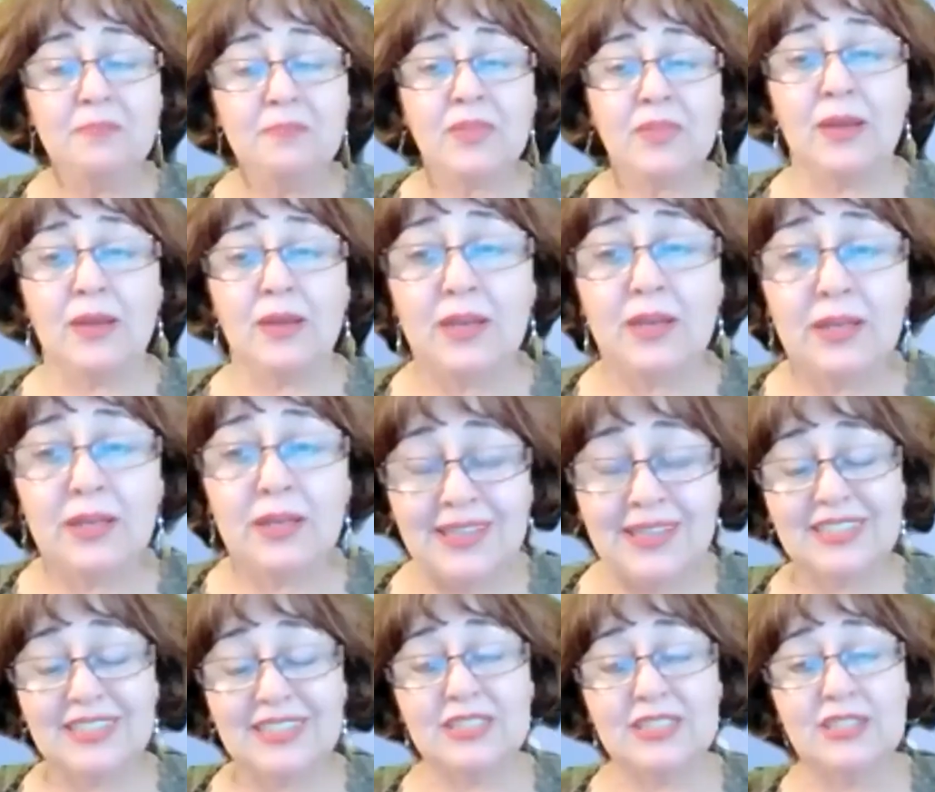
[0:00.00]

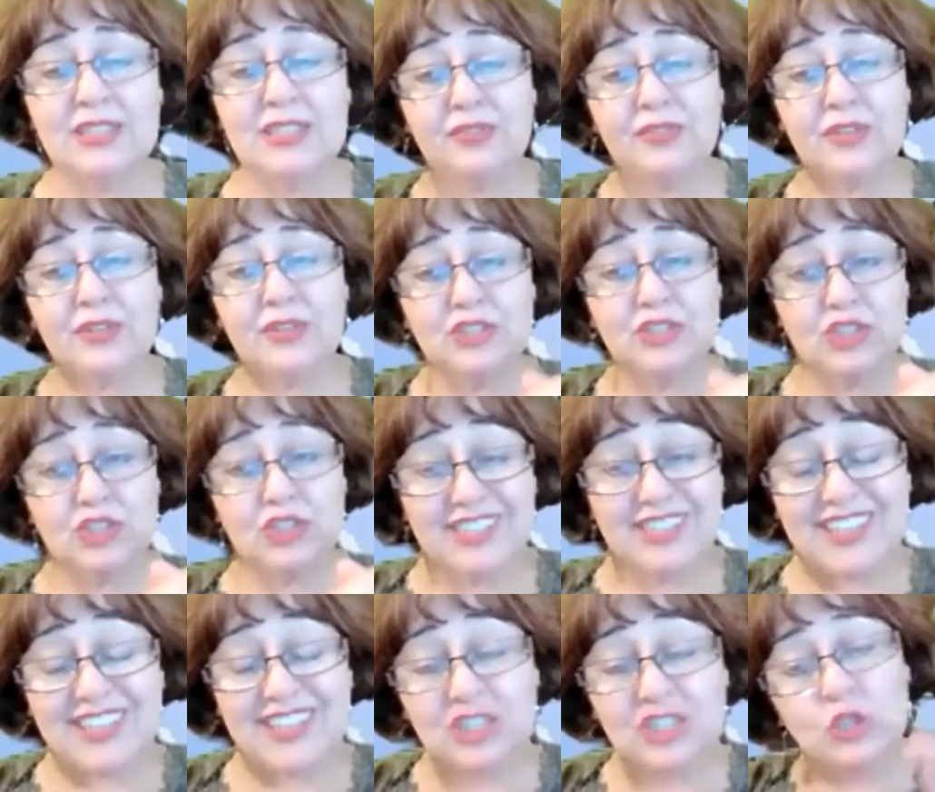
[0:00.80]
really different
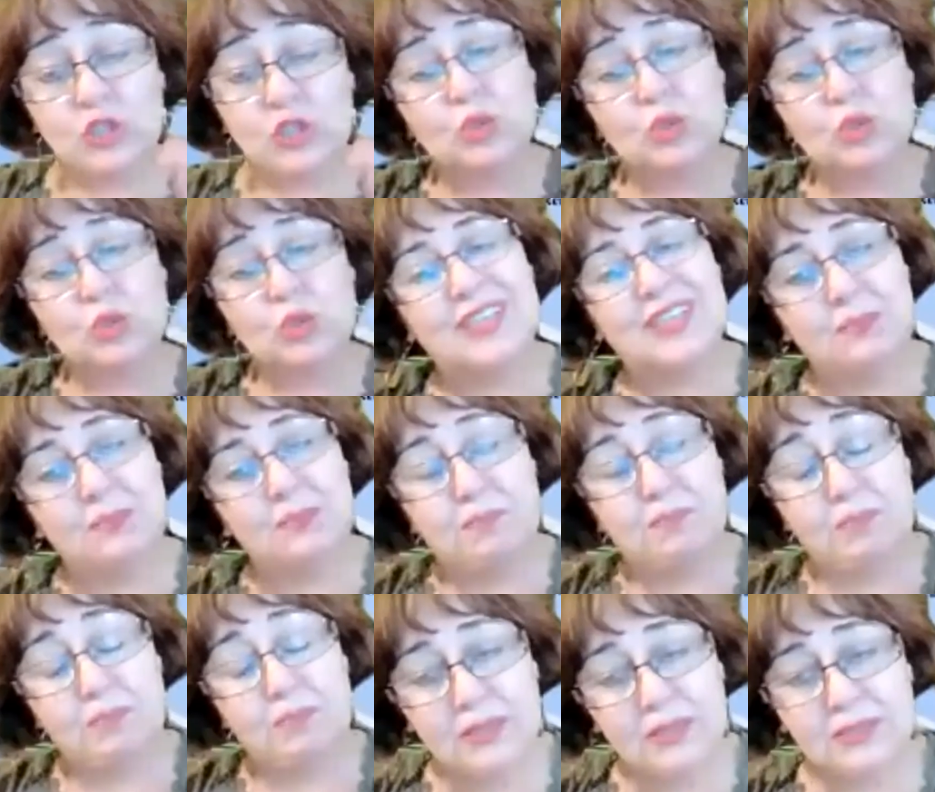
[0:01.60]
generations. So they
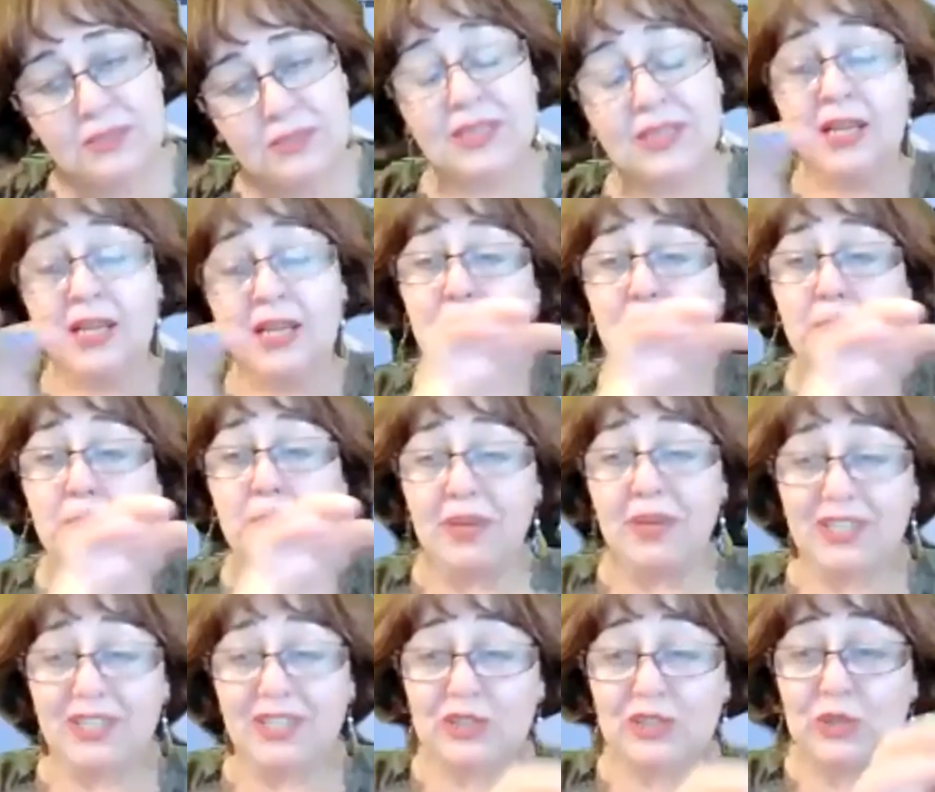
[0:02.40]
build
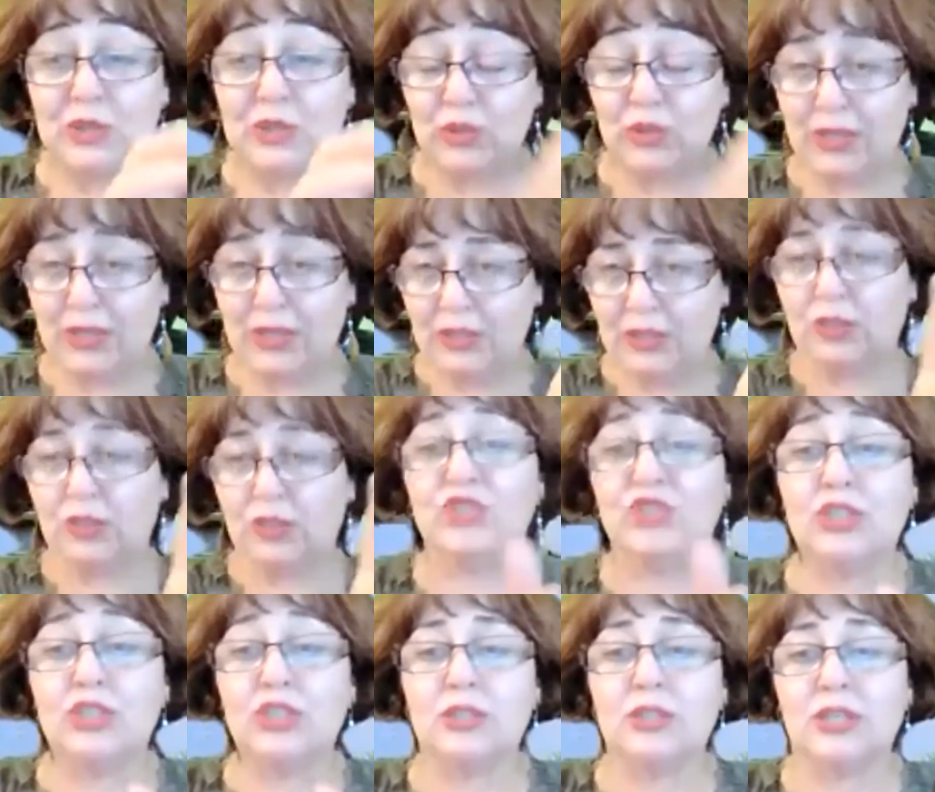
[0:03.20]
based on kind
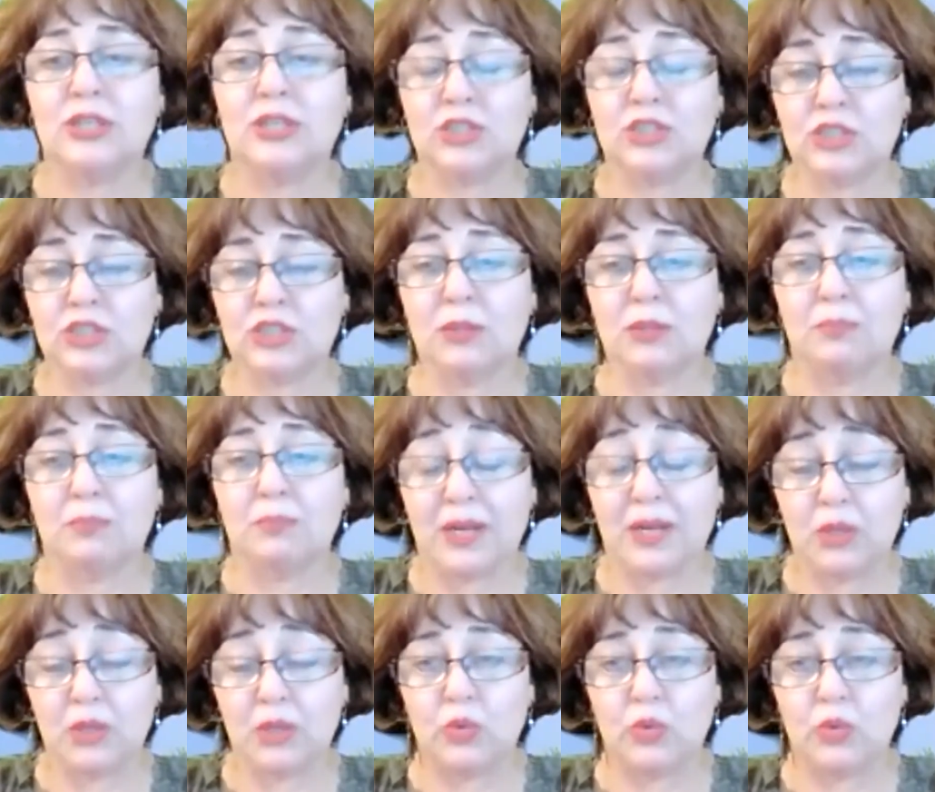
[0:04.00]
of generational
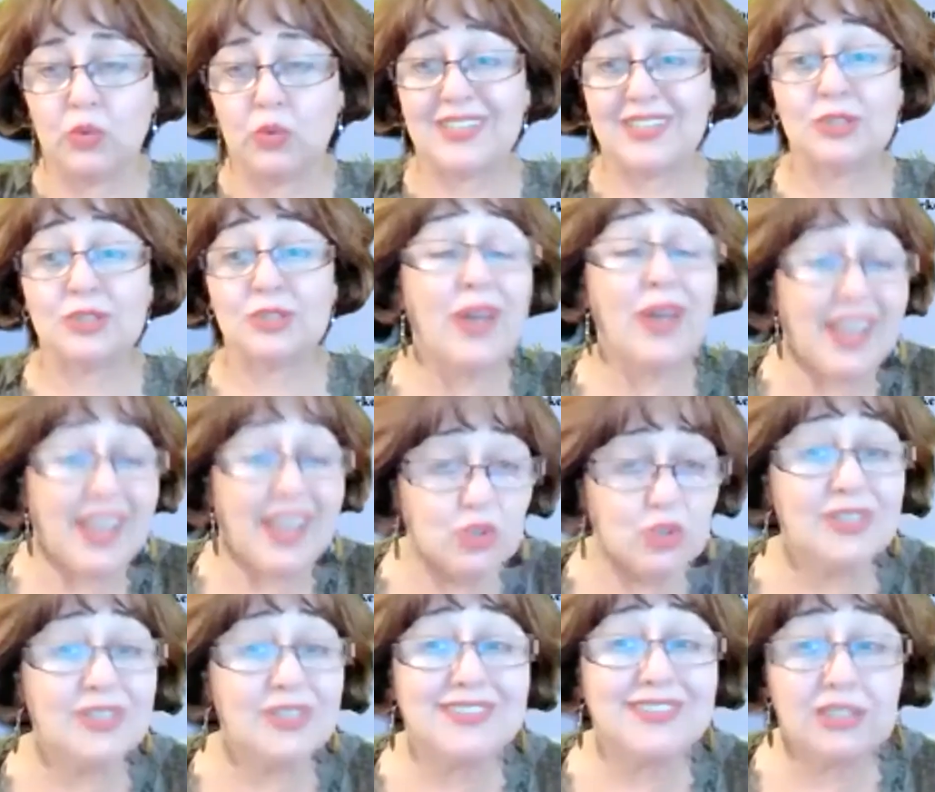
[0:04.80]
priorities. So
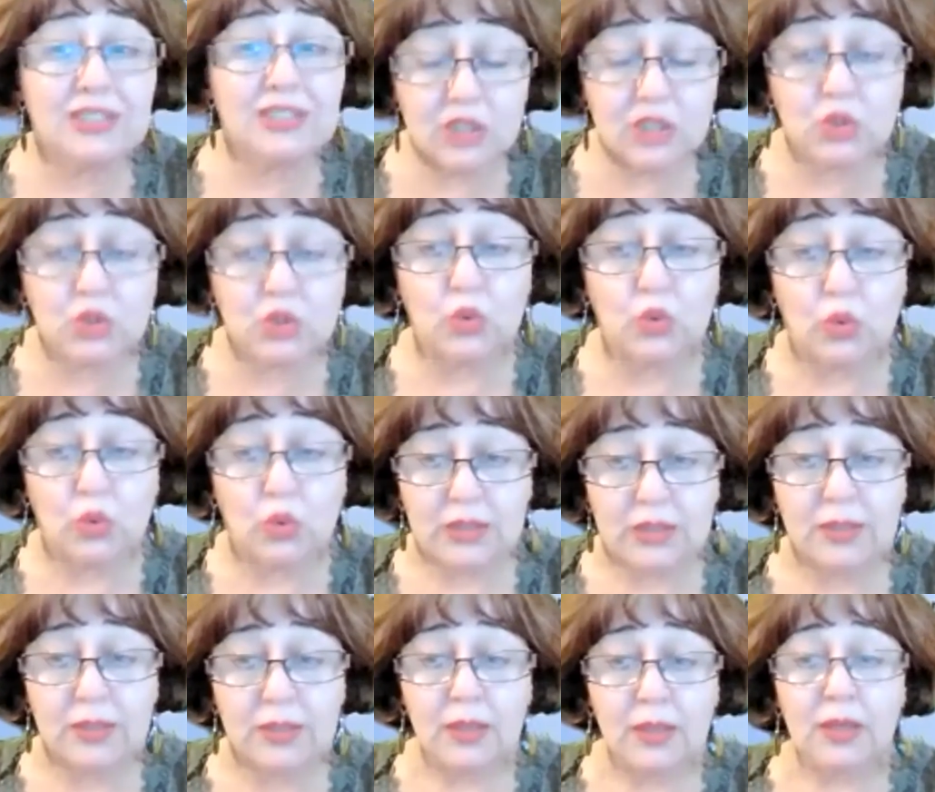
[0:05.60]
actually it's
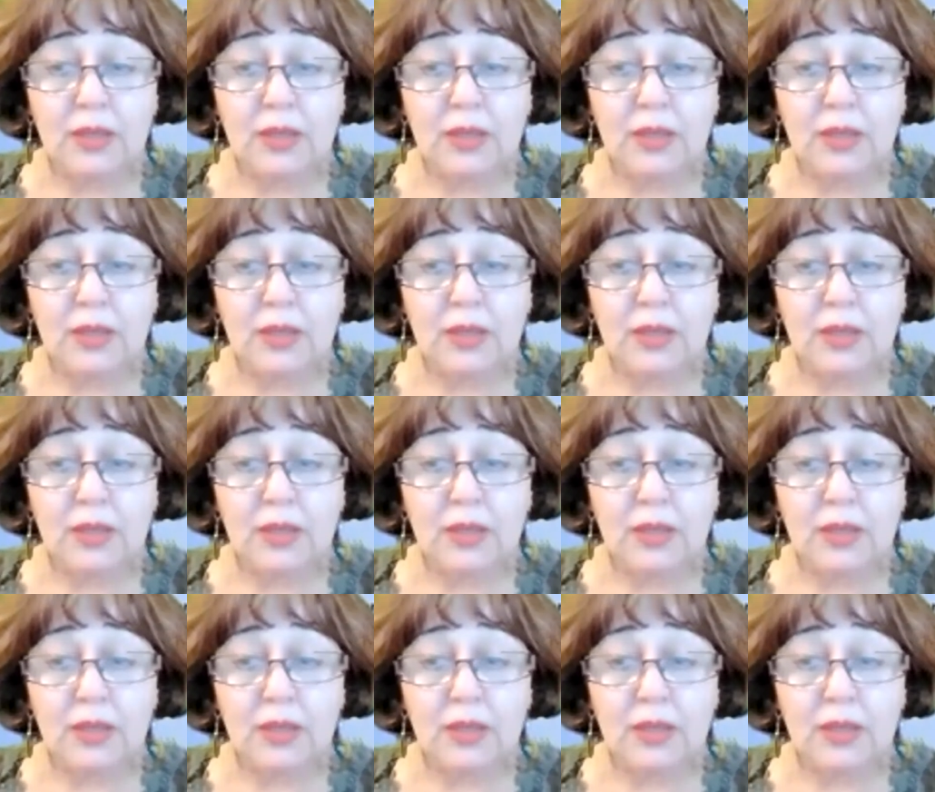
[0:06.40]
resort.